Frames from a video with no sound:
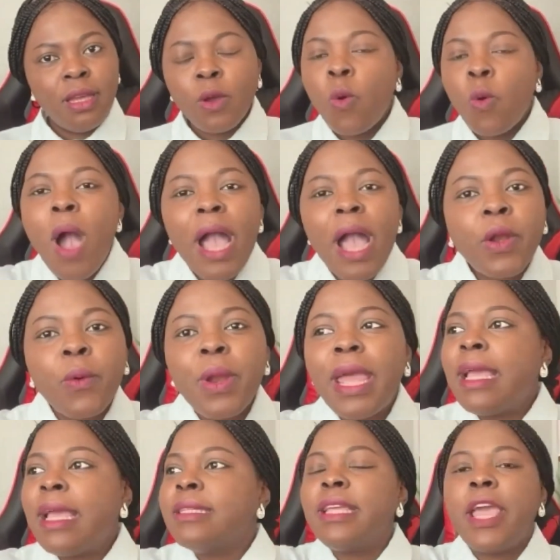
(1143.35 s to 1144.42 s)
Quackery
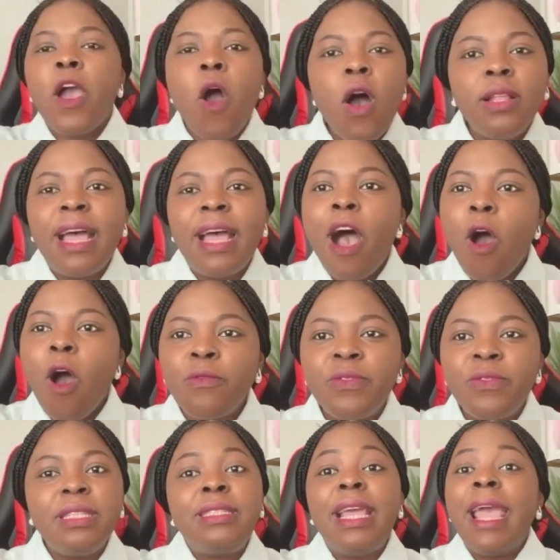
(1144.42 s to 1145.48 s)
is the order of
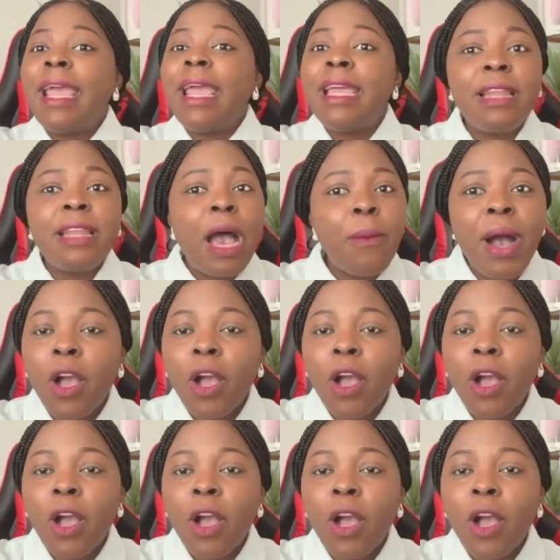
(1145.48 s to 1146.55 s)
the day in our
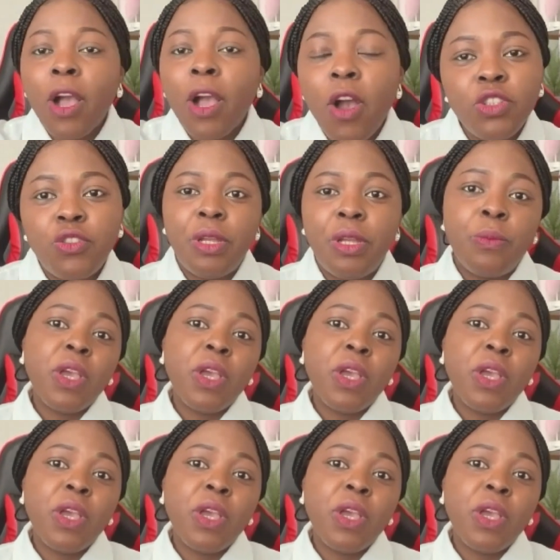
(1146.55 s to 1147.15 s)
country.